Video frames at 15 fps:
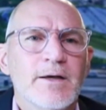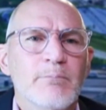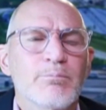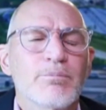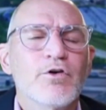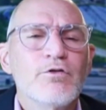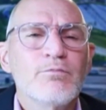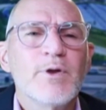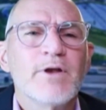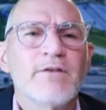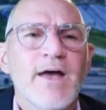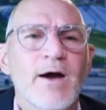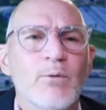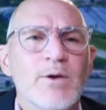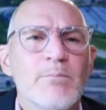
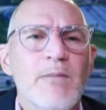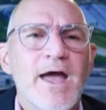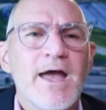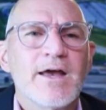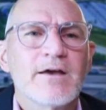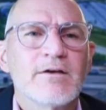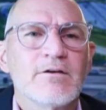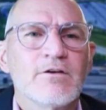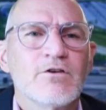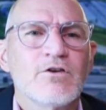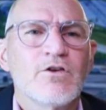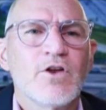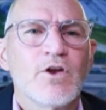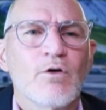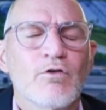improvement that we make
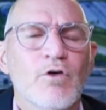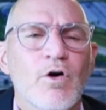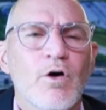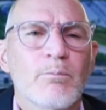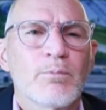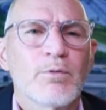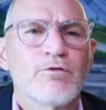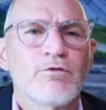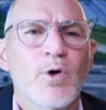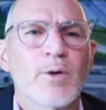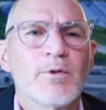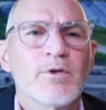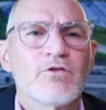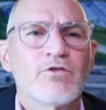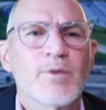the overall
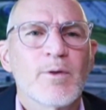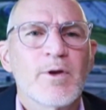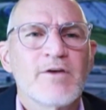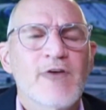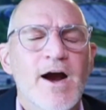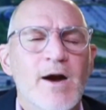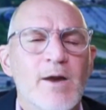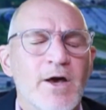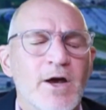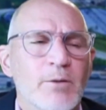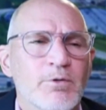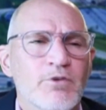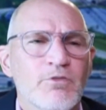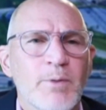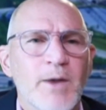performance from an
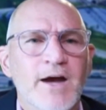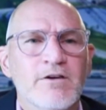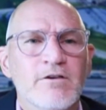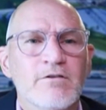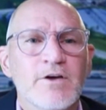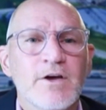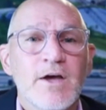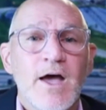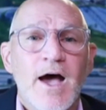environmental perspective.